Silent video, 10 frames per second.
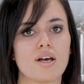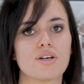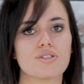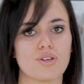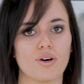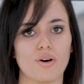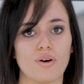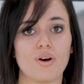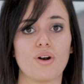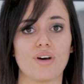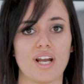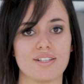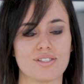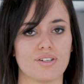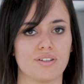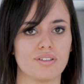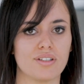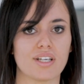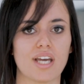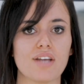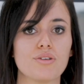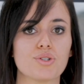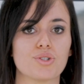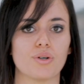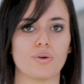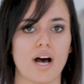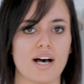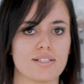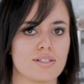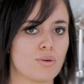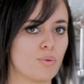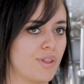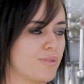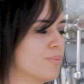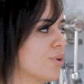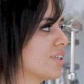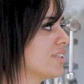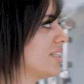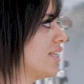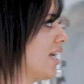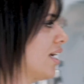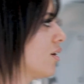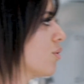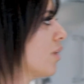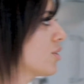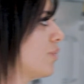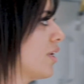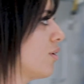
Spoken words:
So, Lorenzo, can you show us with more detail what we are